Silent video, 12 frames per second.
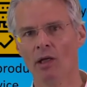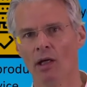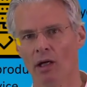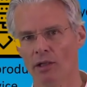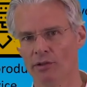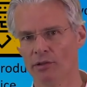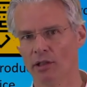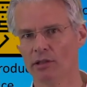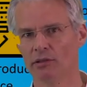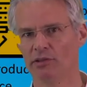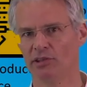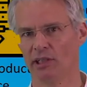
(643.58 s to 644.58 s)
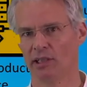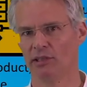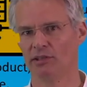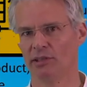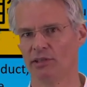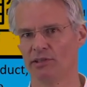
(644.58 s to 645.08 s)
Another
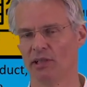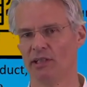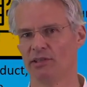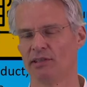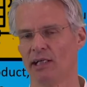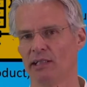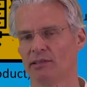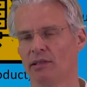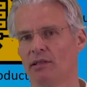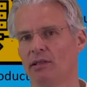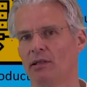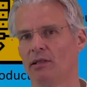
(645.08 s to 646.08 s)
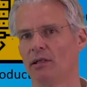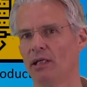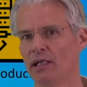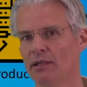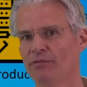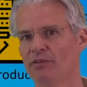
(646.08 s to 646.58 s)
challenge is that
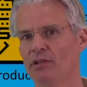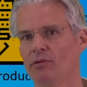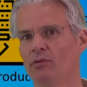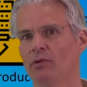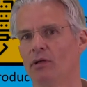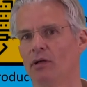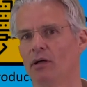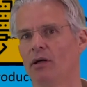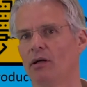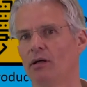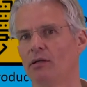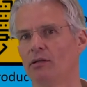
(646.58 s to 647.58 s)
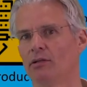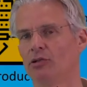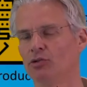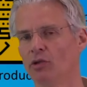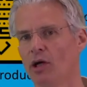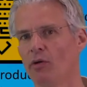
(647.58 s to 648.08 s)
if you are
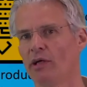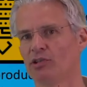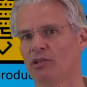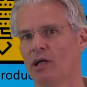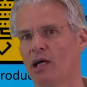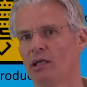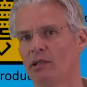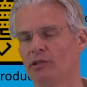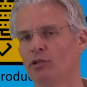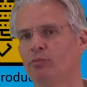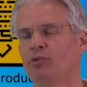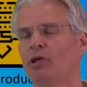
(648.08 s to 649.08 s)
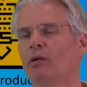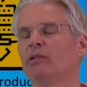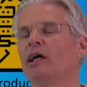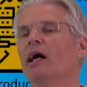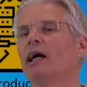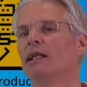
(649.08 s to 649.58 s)
growing as an architect, you're probably
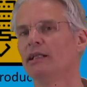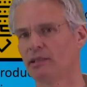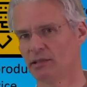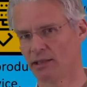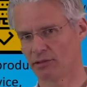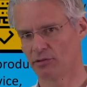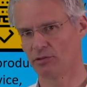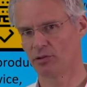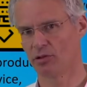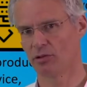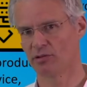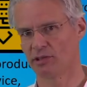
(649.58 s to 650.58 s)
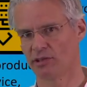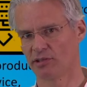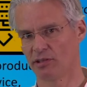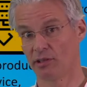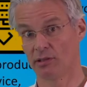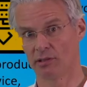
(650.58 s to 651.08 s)
highly connected to the content
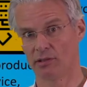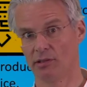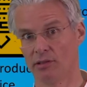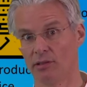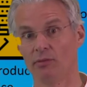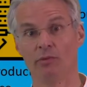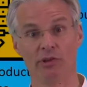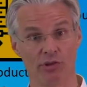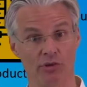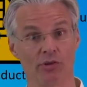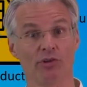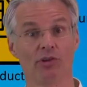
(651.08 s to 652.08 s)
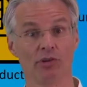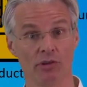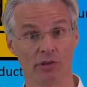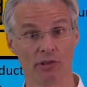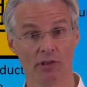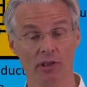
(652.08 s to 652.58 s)
still, which is also
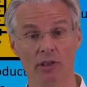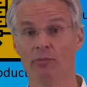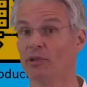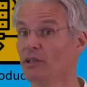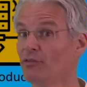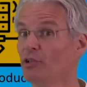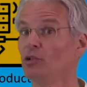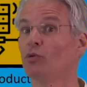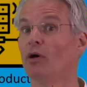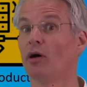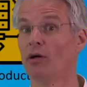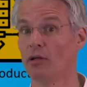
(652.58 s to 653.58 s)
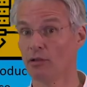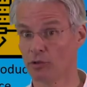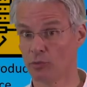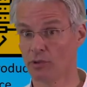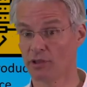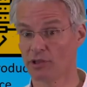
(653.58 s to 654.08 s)
good. But if you do all the
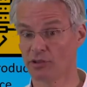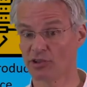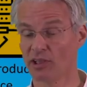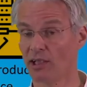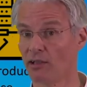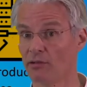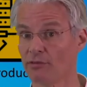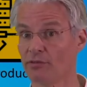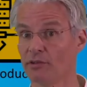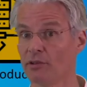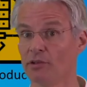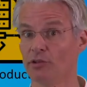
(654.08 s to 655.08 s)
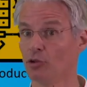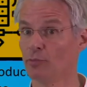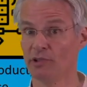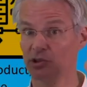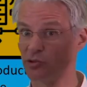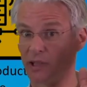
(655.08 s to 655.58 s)
work yourself, you'll
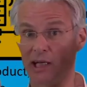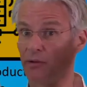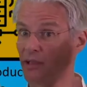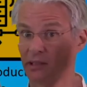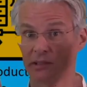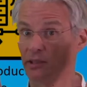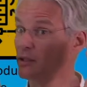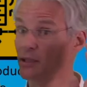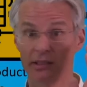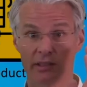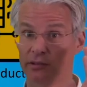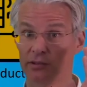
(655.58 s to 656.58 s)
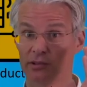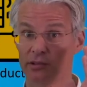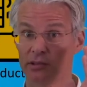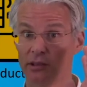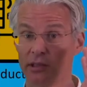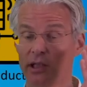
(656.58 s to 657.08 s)
be drowning in the details.
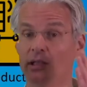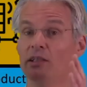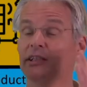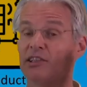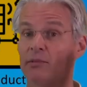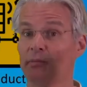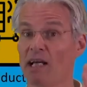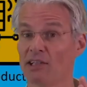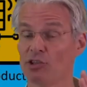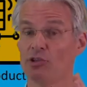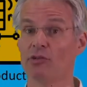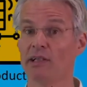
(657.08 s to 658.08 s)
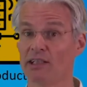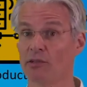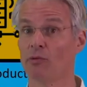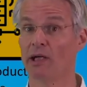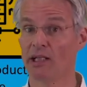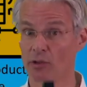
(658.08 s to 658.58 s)
Let's imagine you're
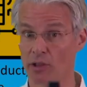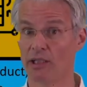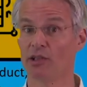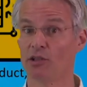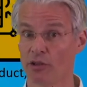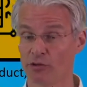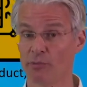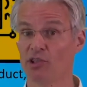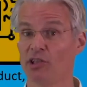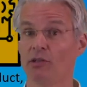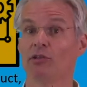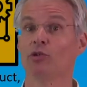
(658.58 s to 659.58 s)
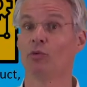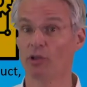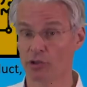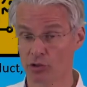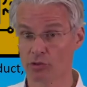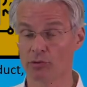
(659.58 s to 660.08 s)
at a coffee machine or the
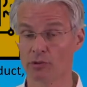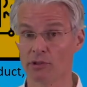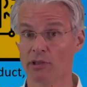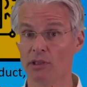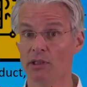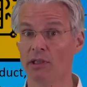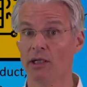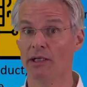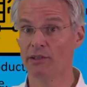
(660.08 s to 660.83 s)
water cooler, and